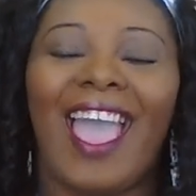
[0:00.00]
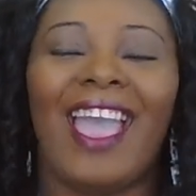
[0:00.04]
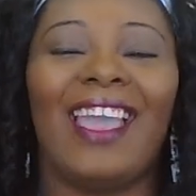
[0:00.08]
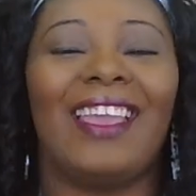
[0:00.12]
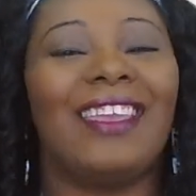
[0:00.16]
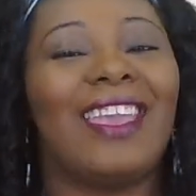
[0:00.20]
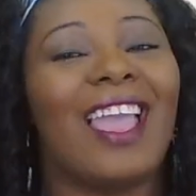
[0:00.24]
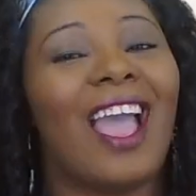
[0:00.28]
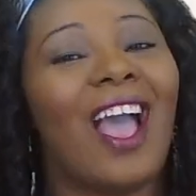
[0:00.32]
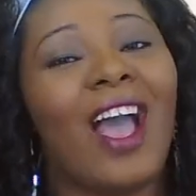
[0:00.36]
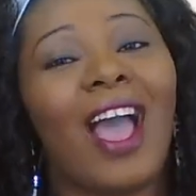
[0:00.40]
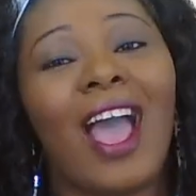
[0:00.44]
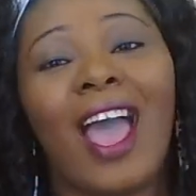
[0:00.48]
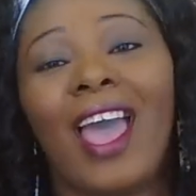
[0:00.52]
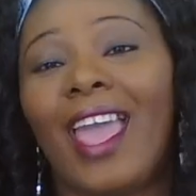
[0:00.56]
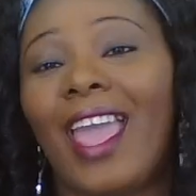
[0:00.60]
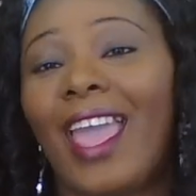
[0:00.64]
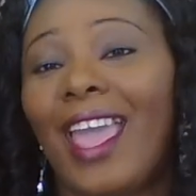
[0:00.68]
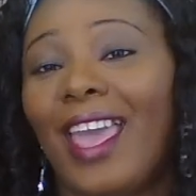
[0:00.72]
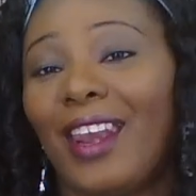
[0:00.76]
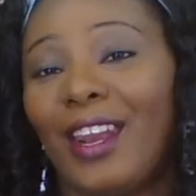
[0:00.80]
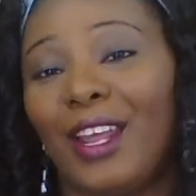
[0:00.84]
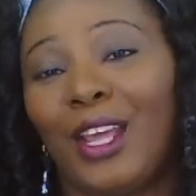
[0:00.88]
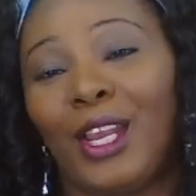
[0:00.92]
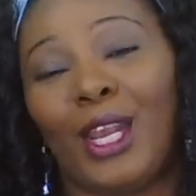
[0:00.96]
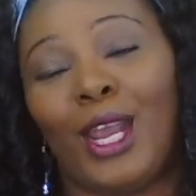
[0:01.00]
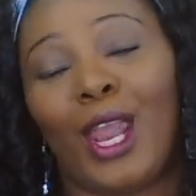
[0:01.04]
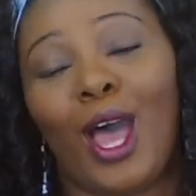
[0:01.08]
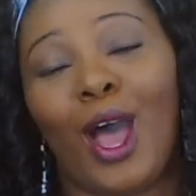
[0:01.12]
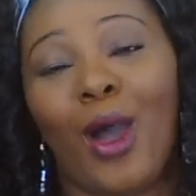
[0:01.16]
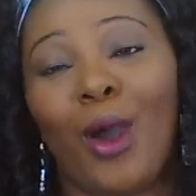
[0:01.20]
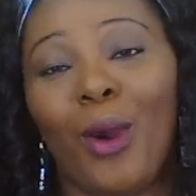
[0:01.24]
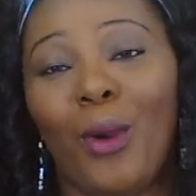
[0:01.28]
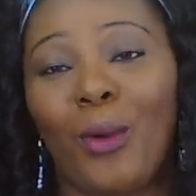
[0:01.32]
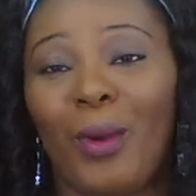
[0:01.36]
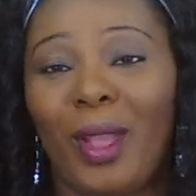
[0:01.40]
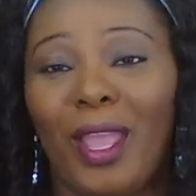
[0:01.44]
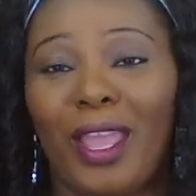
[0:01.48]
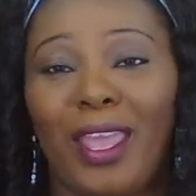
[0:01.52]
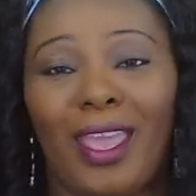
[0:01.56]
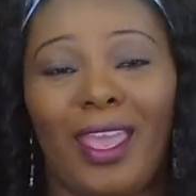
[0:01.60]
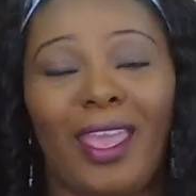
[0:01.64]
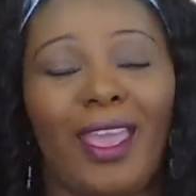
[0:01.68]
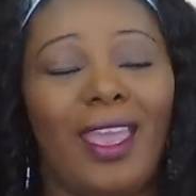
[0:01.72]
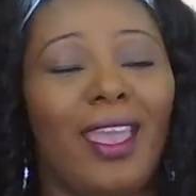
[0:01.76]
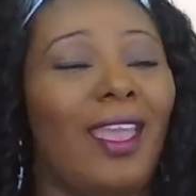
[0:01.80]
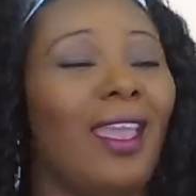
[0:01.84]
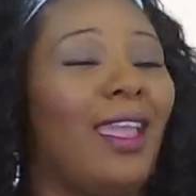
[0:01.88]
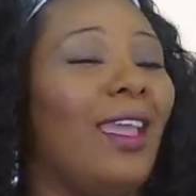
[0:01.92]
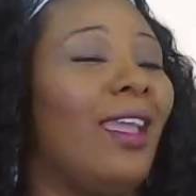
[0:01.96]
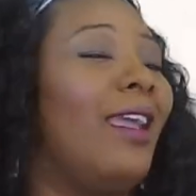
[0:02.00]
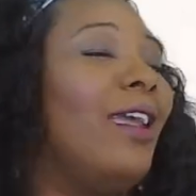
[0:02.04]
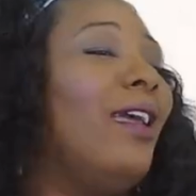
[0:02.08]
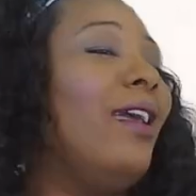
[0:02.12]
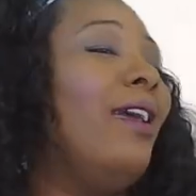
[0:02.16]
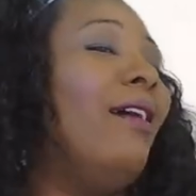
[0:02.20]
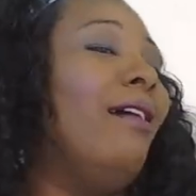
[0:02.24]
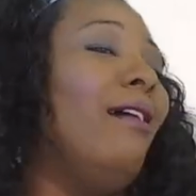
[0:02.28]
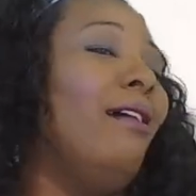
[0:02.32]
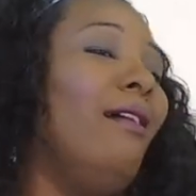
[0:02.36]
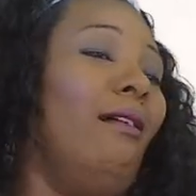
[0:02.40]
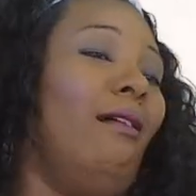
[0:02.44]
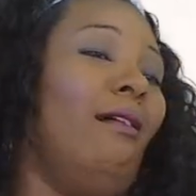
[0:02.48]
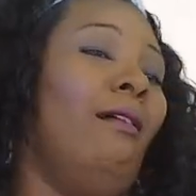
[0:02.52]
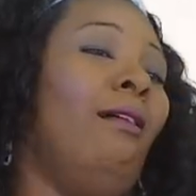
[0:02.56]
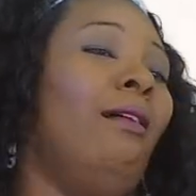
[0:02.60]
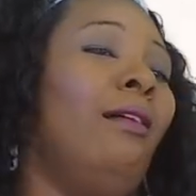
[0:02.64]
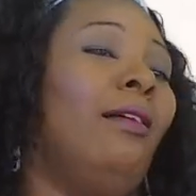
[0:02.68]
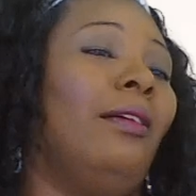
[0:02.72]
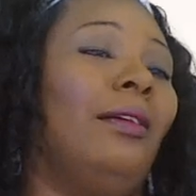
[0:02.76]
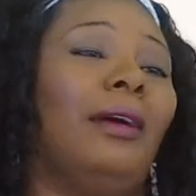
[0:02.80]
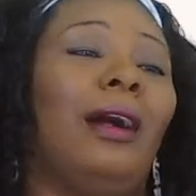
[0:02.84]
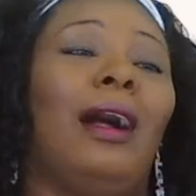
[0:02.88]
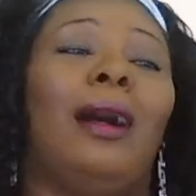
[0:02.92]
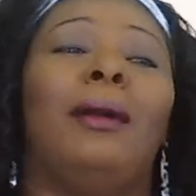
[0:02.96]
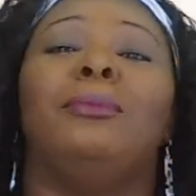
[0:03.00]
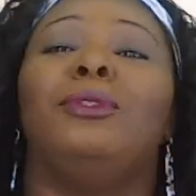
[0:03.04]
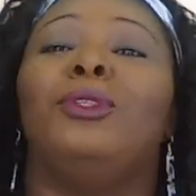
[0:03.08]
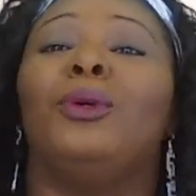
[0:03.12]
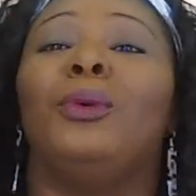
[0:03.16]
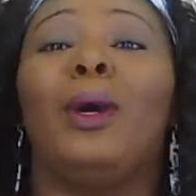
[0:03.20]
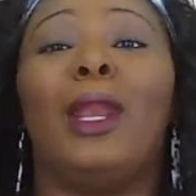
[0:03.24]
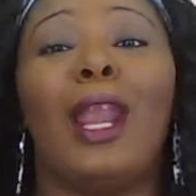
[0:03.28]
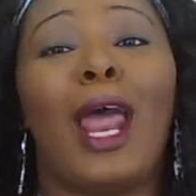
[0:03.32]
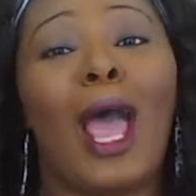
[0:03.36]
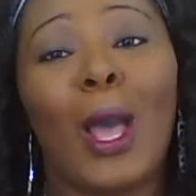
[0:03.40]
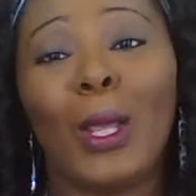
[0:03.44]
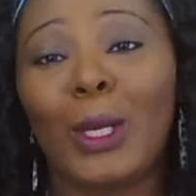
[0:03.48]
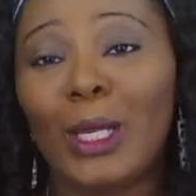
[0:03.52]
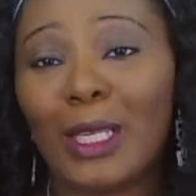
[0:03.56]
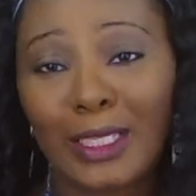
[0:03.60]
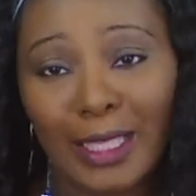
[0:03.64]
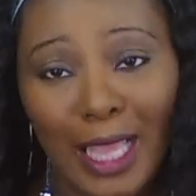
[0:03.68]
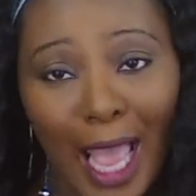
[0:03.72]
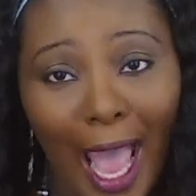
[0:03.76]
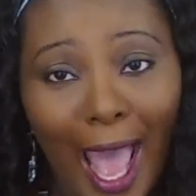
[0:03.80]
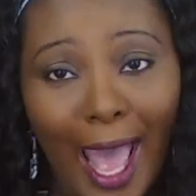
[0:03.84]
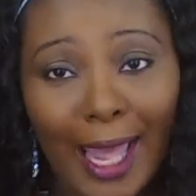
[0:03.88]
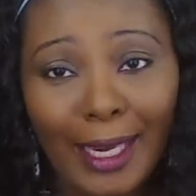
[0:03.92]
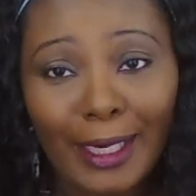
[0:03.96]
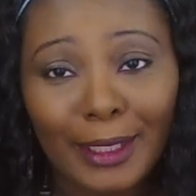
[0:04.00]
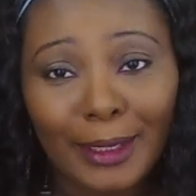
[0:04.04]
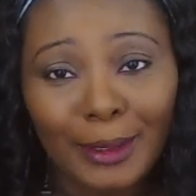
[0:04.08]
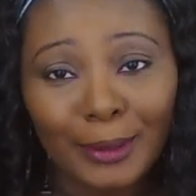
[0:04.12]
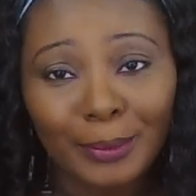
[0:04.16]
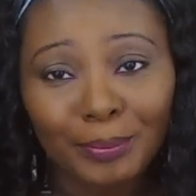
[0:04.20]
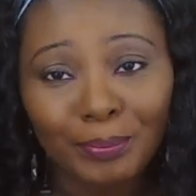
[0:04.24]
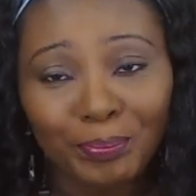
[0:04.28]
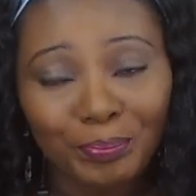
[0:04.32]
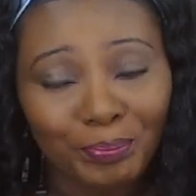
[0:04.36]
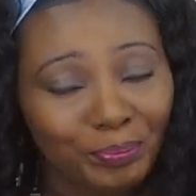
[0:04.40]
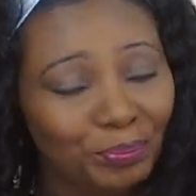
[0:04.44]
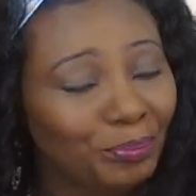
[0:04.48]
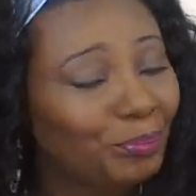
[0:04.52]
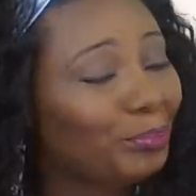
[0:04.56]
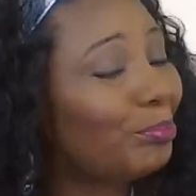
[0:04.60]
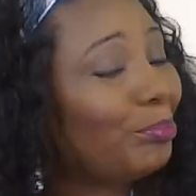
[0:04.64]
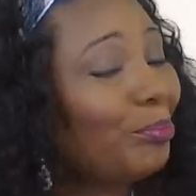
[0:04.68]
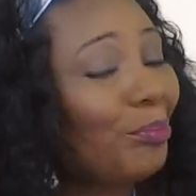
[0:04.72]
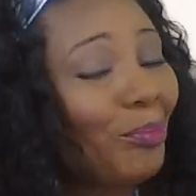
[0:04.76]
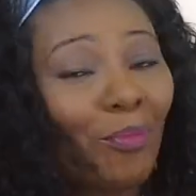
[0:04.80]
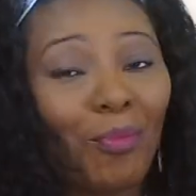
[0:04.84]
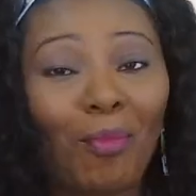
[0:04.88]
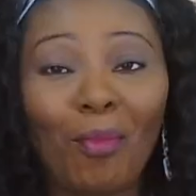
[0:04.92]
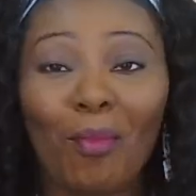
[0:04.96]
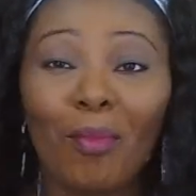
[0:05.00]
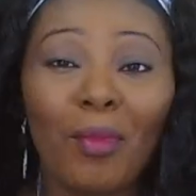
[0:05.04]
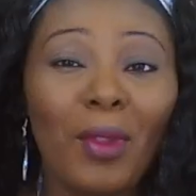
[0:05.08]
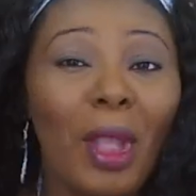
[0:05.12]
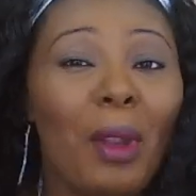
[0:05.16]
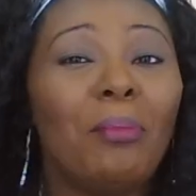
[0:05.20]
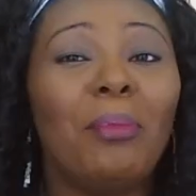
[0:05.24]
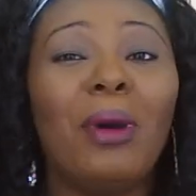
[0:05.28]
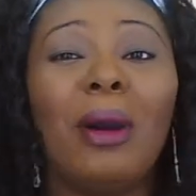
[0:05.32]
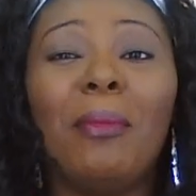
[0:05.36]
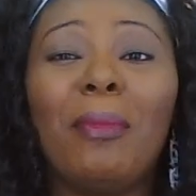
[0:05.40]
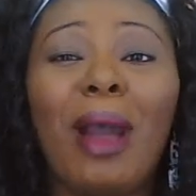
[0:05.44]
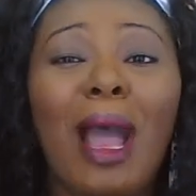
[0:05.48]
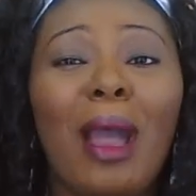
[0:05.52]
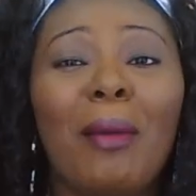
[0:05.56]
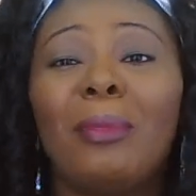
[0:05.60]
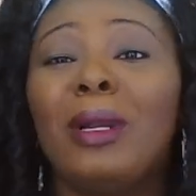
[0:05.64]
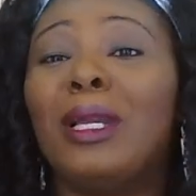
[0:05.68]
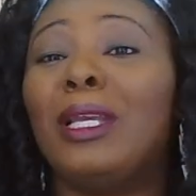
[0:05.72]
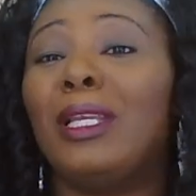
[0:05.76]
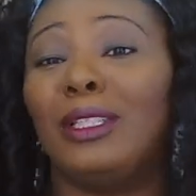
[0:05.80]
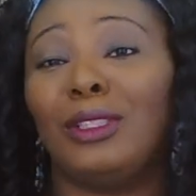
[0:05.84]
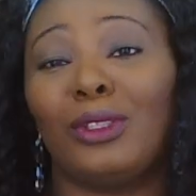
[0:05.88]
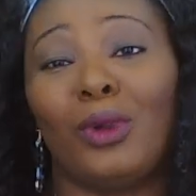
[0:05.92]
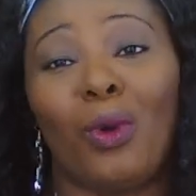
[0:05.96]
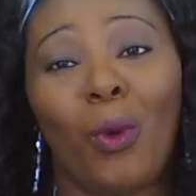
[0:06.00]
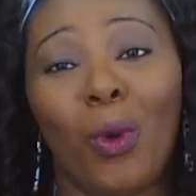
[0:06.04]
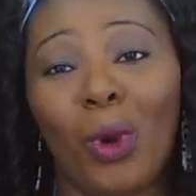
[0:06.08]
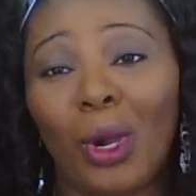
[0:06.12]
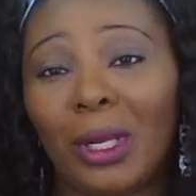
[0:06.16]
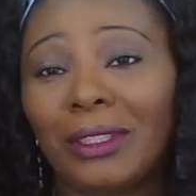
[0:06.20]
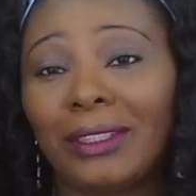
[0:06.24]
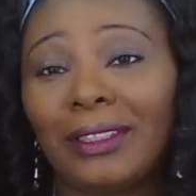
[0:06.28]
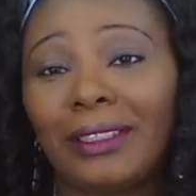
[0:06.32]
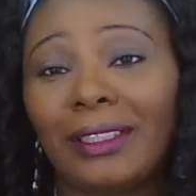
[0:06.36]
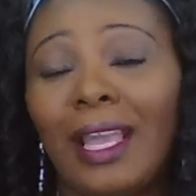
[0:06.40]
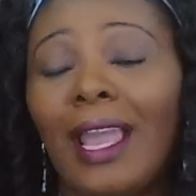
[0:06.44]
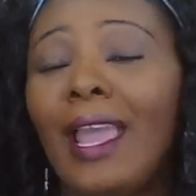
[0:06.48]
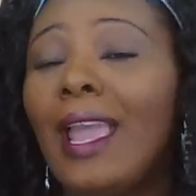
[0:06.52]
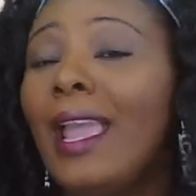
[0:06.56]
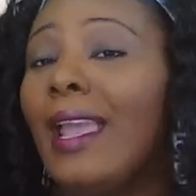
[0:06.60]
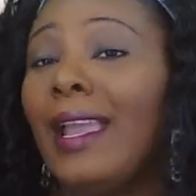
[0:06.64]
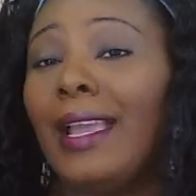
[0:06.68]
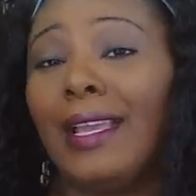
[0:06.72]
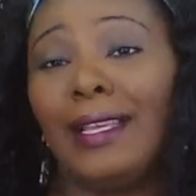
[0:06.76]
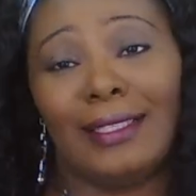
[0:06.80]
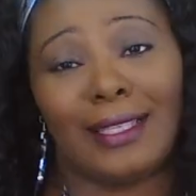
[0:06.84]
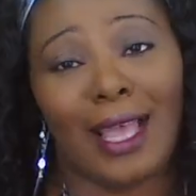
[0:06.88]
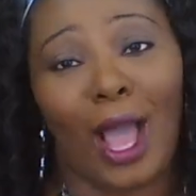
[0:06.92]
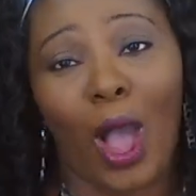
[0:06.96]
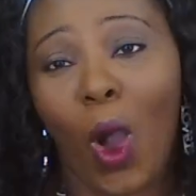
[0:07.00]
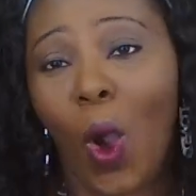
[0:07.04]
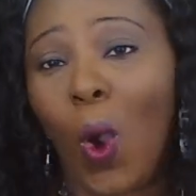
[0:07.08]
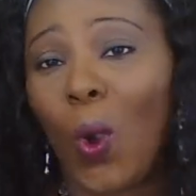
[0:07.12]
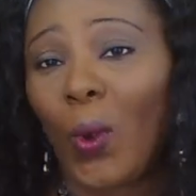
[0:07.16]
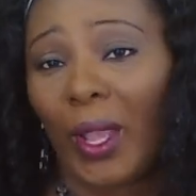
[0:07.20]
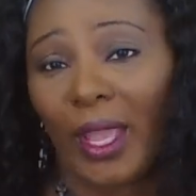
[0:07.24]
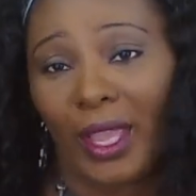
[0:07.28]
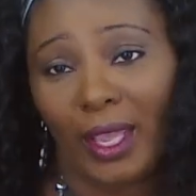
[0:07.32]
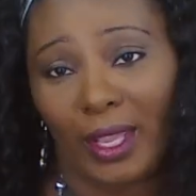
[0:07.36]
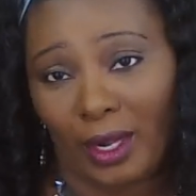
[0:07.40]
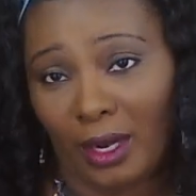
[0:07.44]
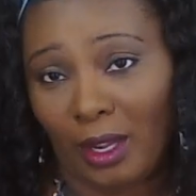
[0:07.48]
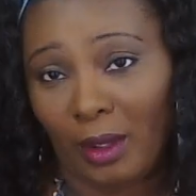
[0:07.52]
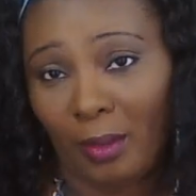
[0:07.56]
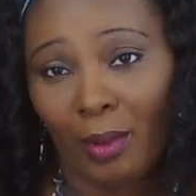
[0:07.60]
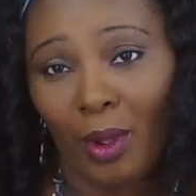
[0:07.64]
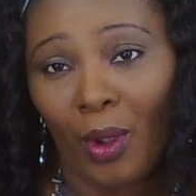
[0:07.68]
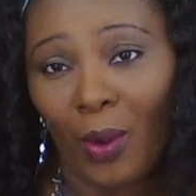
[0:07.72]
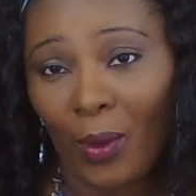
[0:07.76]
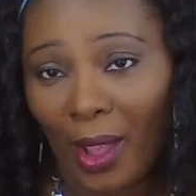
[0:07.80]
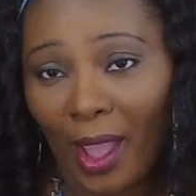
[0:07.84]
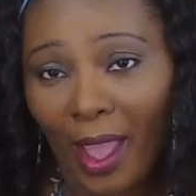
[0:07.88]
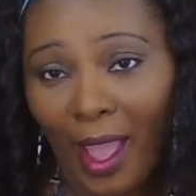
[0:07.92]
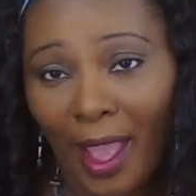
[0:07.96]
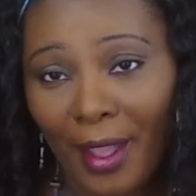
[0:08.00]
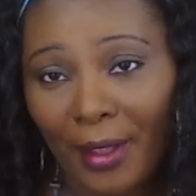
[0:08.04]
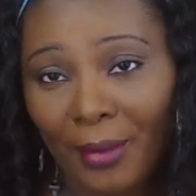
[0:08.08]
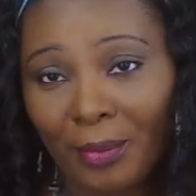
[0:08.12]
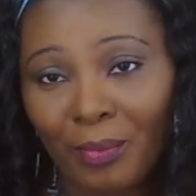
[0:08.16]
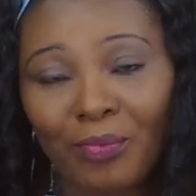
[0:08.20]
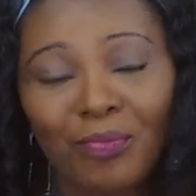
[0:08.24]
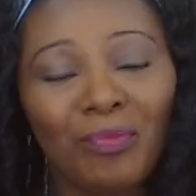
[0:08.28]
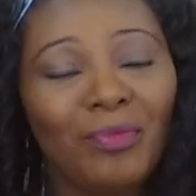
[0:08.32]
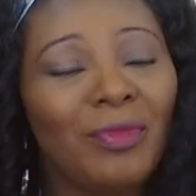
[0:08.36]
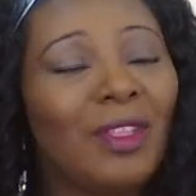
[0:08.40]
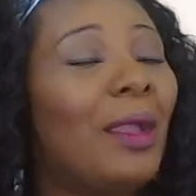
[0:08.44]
Y'all, I had a long weekend. I'm doing all this hollering, but mama is hoarse as all get up, okay?